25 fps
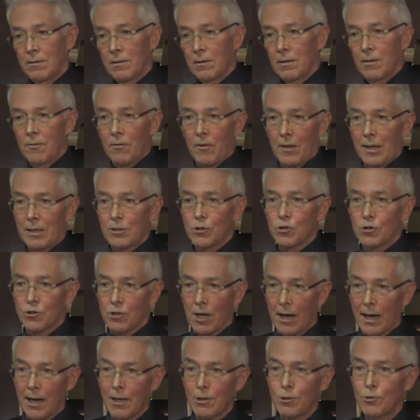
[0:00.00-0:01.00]
things
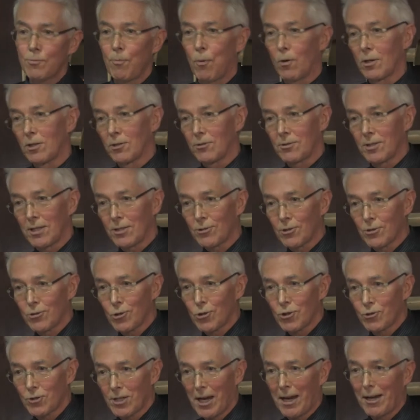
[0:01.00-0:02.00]
change, politicians
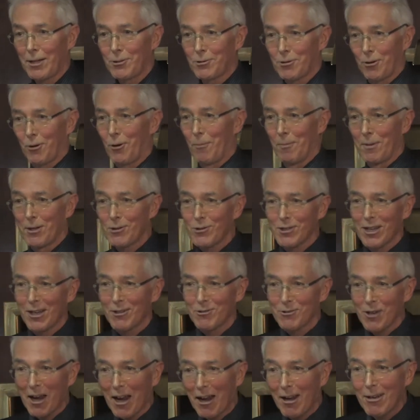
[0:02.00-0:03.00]
change, the commissioner
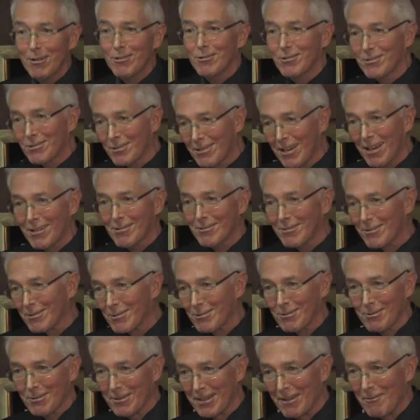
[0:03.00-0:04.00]

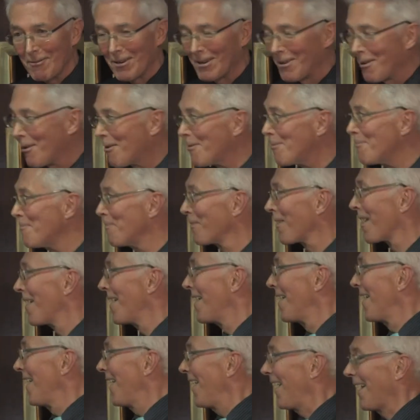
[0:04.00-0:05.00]
changes, you never know.
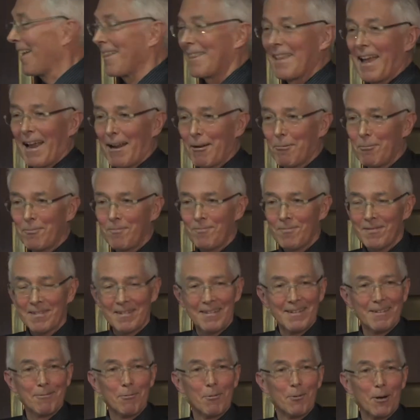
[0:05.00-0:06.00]
And then
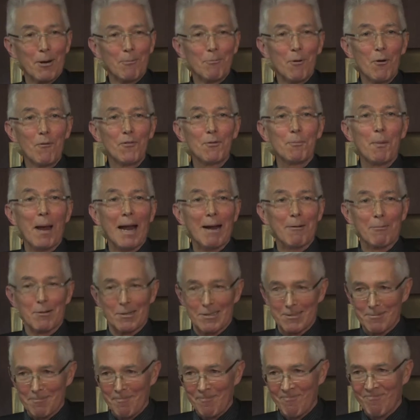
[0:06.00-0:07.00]
one moves
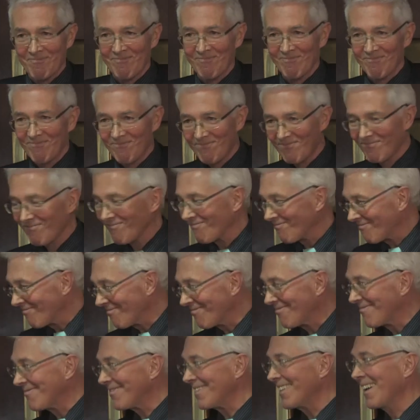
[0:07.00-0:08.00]
backwards.
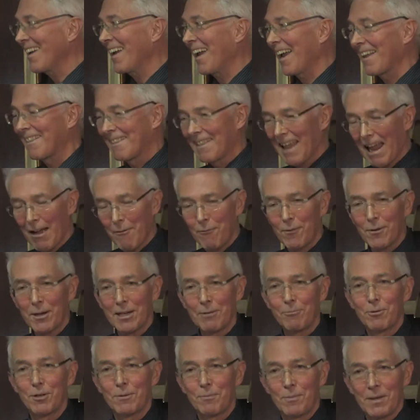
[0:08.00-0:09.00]
And therefore
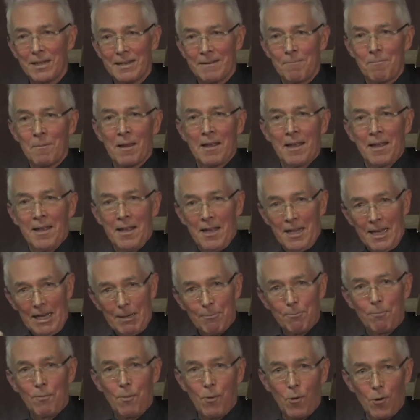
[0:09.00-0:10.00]
it would be
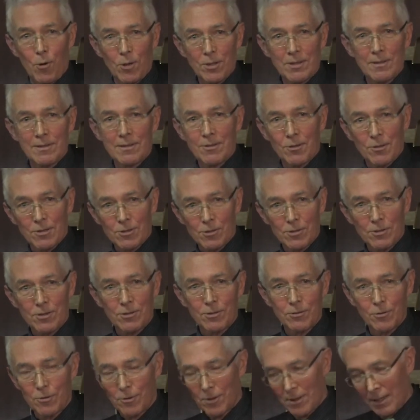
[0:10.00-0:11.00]
important also
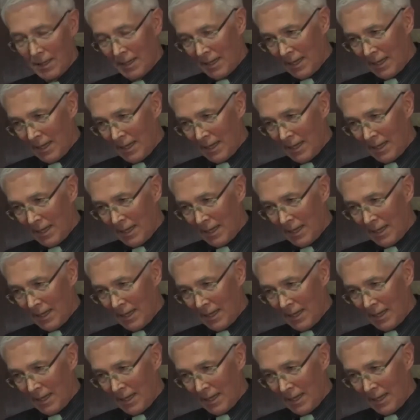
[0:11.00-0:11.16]
to